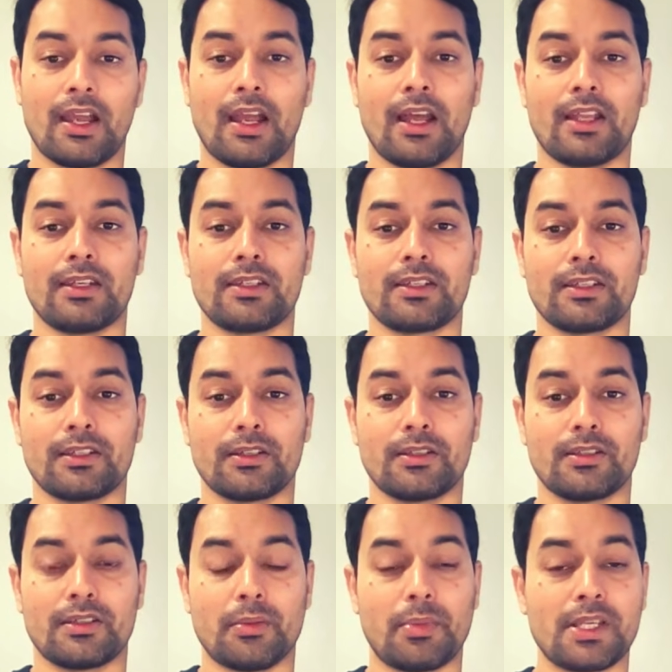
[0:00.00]
And
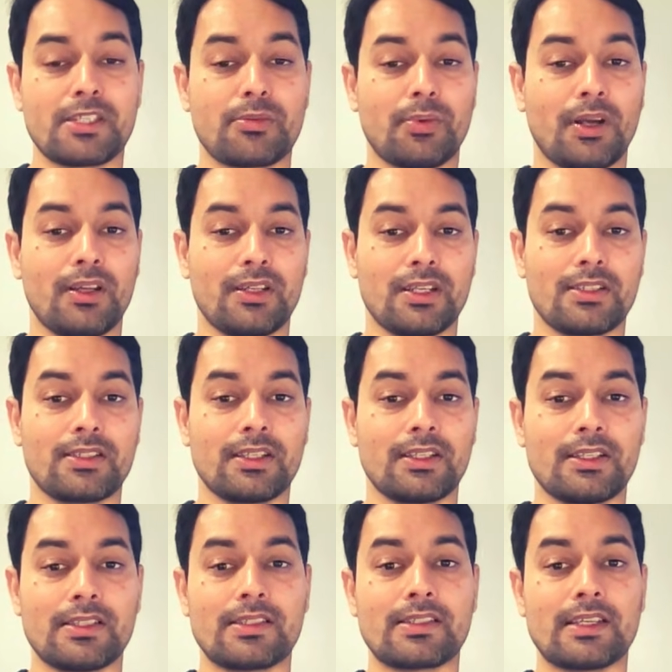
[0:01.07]
the best part is it
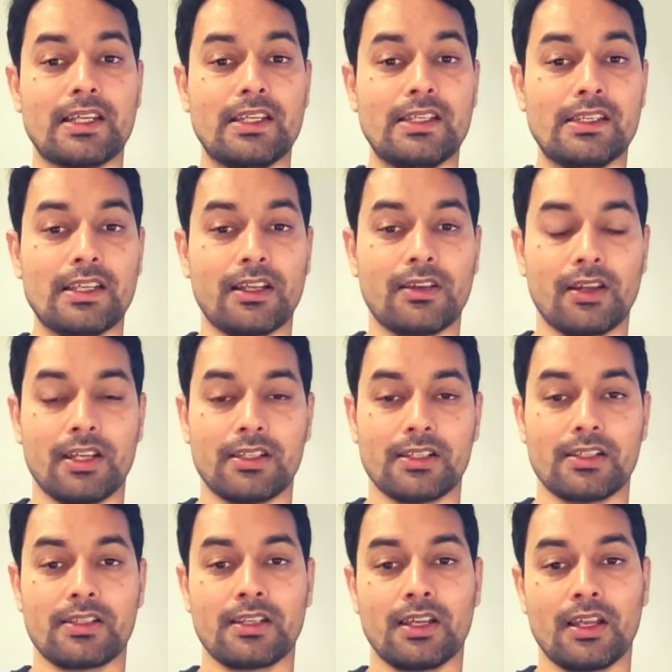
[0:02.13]
is
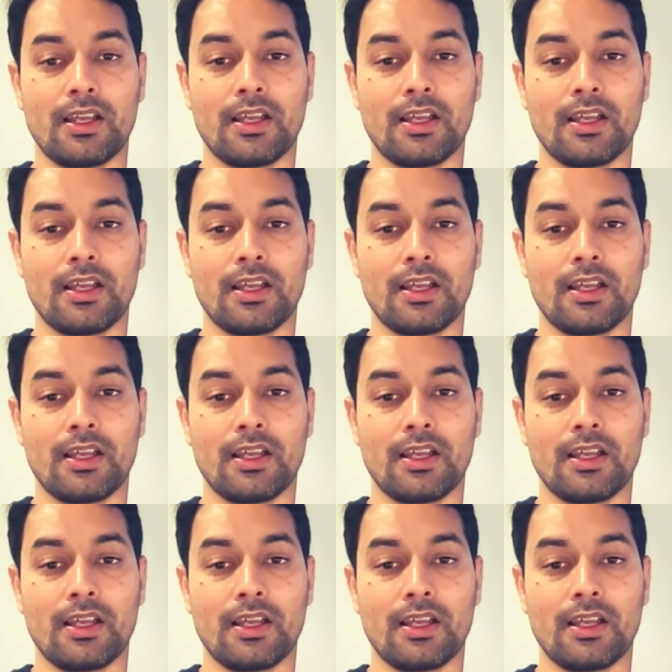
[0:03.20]
integrated